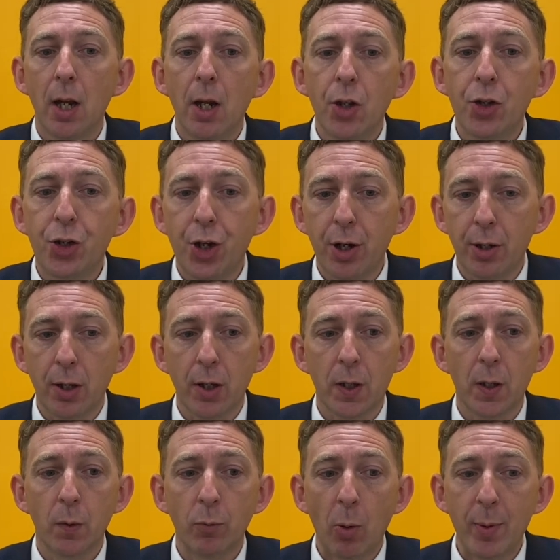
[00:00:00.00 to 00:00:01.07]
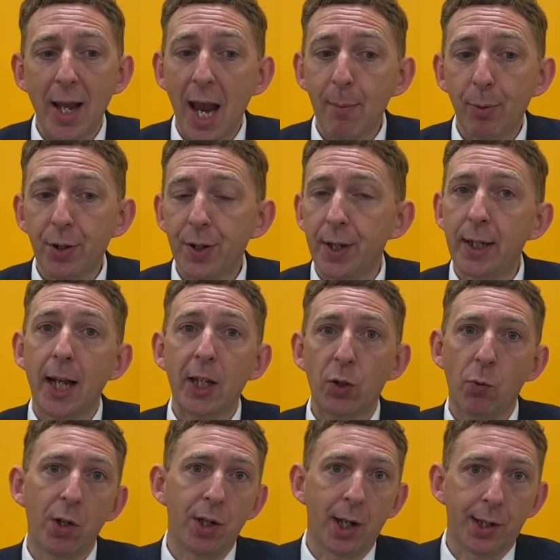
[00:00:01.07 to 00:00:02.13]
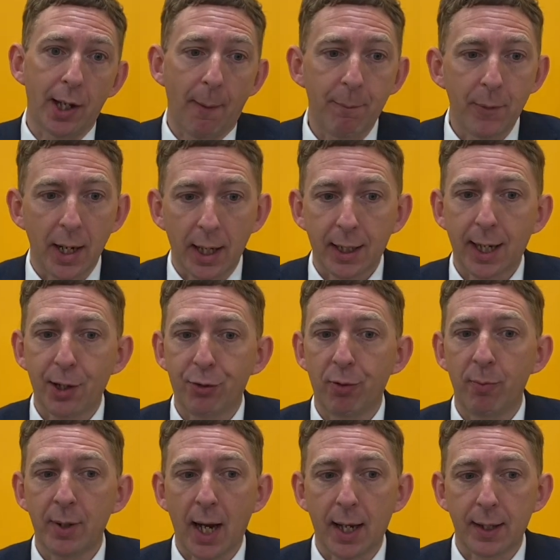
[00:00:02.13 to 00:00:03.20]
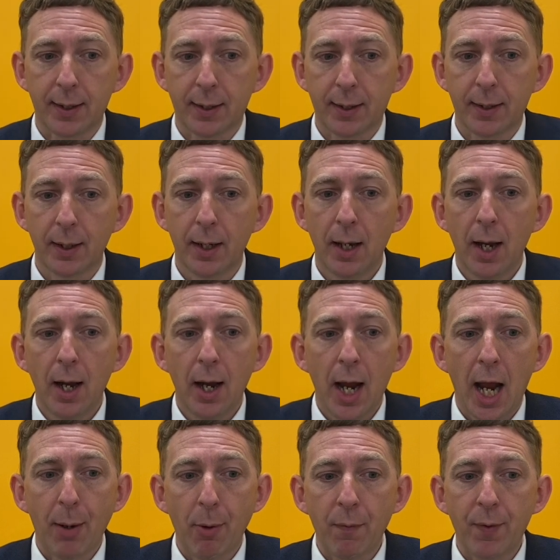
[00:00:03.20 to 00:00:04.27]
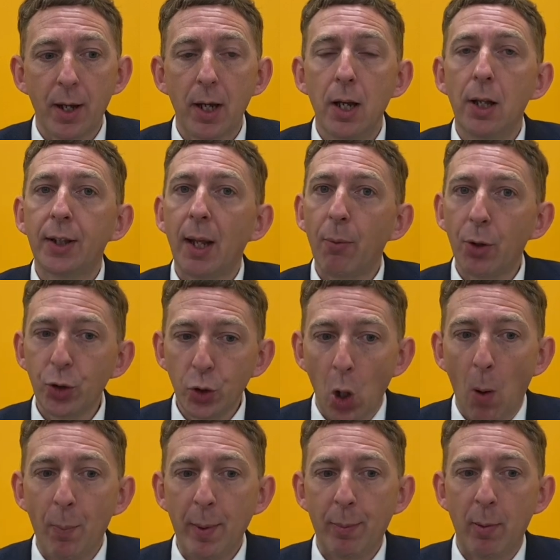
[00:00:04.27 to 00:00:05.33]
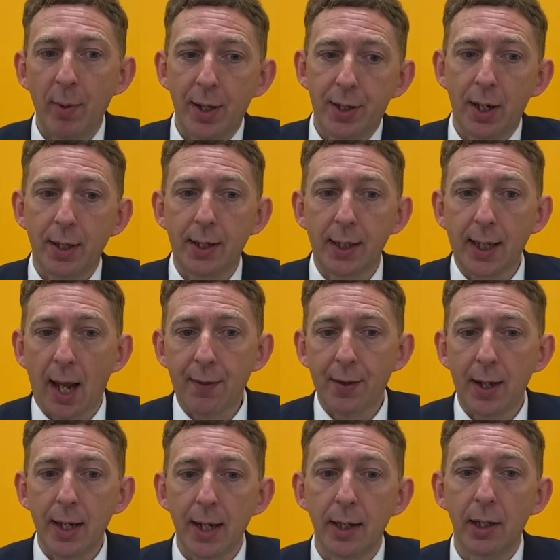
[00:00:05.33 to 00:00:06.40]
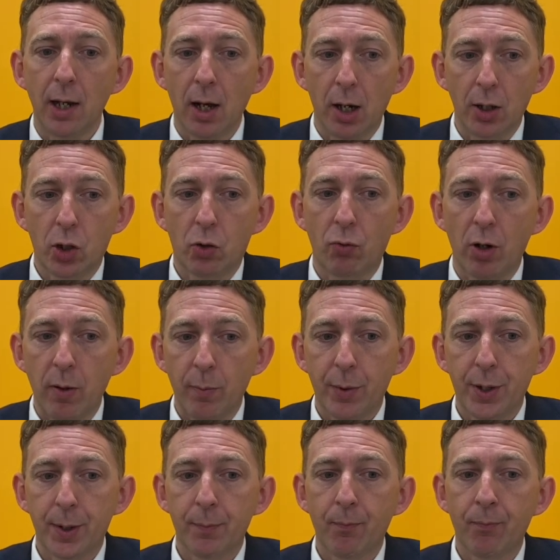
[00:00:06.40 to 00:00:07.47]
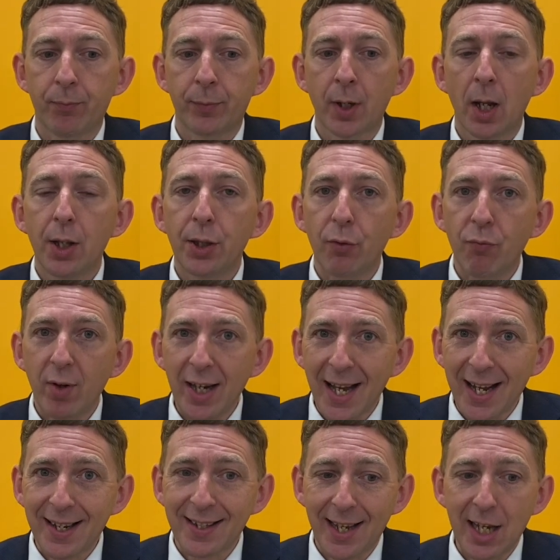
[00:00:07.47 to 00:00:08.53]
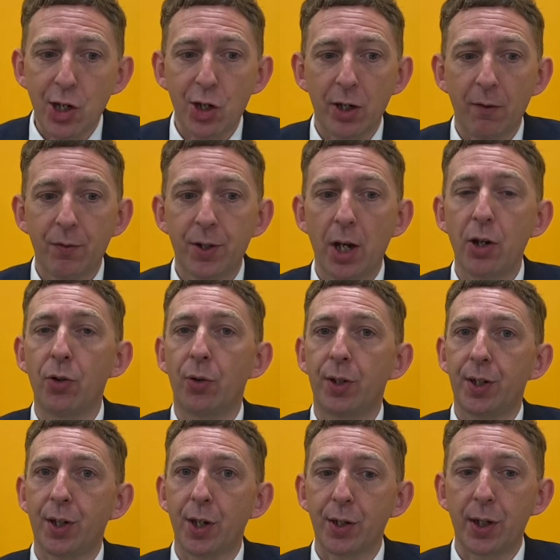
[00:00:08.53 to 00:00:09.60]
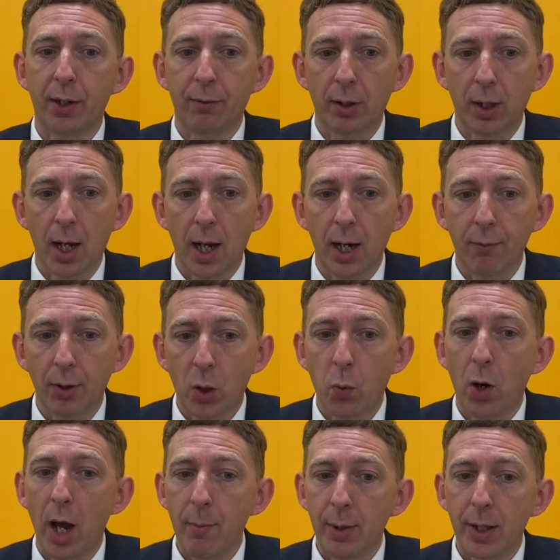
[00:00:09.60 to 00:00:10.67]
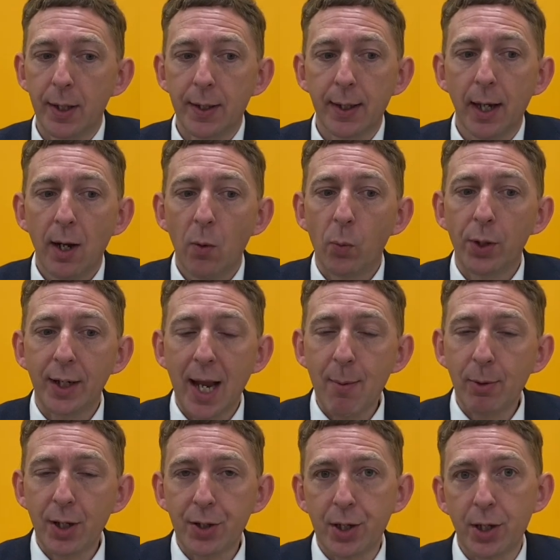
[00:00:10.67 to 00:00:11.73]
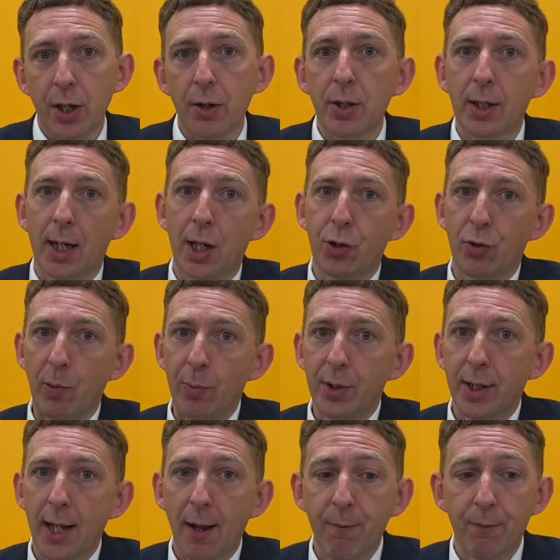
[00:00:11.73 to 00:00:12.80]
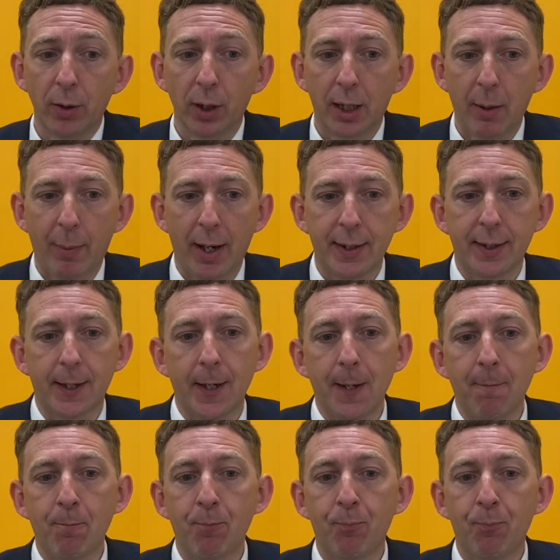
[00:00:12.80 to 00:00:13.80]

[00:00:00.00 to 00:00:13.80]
Students will be able to sit next to each other at classroom desks. However, they will not be permitted to gather in large groups. The relaxation of social distancing requirements will enable us to use classrooms to their full capacity.